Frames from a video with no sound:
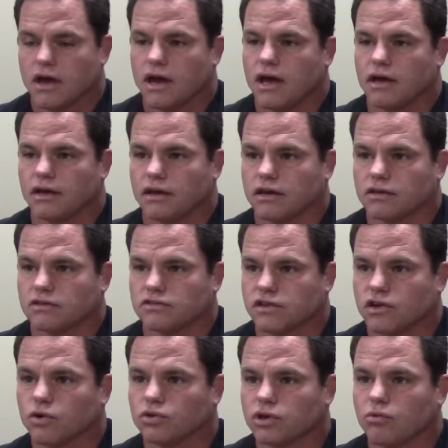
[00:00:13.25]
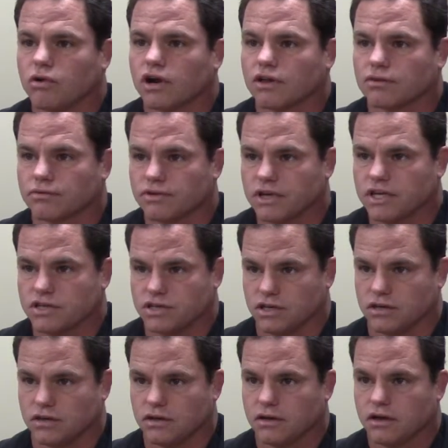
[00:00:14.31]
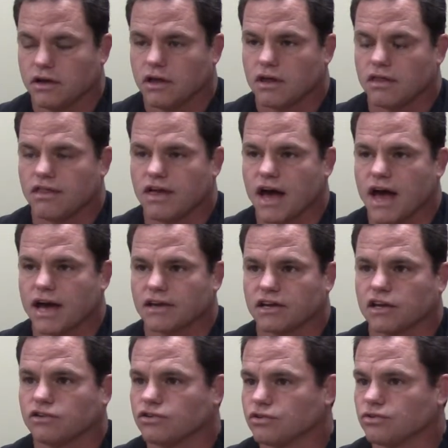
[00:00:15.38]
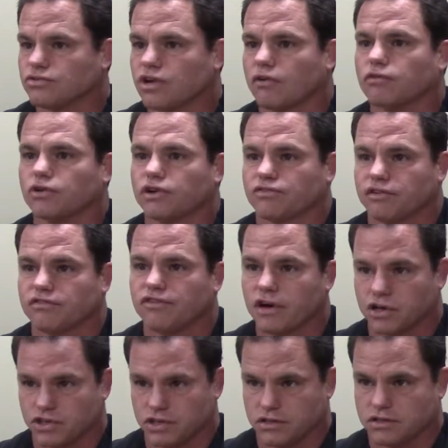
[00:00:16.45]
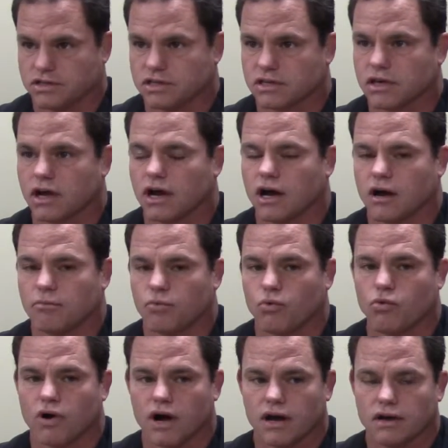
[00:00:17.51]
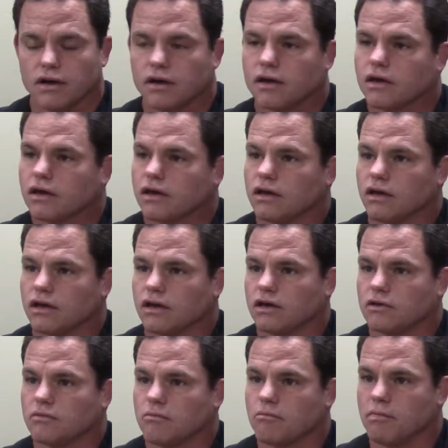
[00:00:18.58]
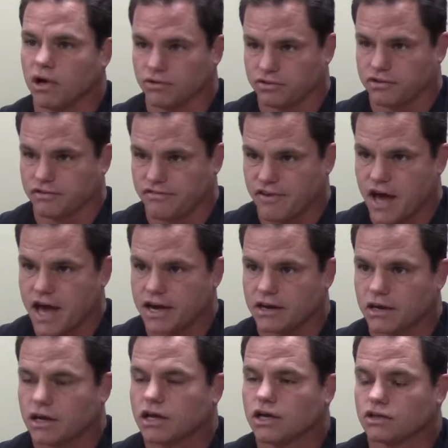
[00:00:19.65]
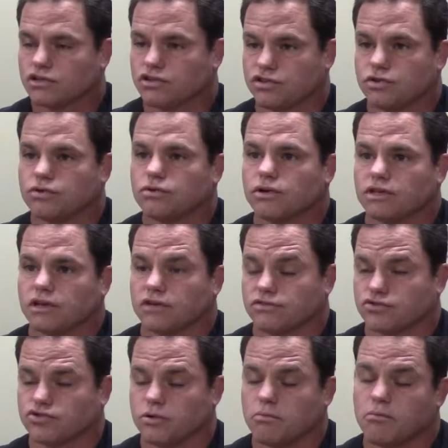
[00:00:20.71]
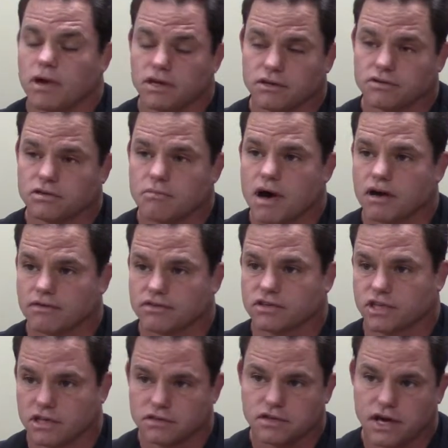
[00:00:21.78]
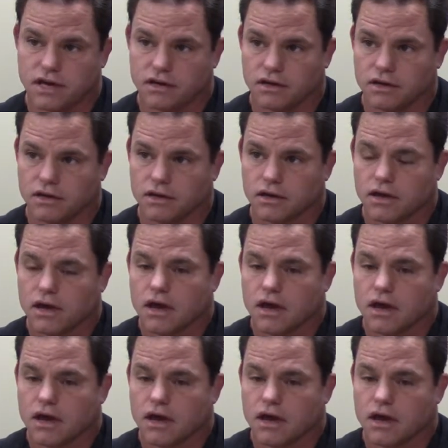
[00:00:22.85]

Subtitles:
and it is the only one in the region that can do several different functions. One, it melts the fat. Two, it does a tremendous amount of skin tightening.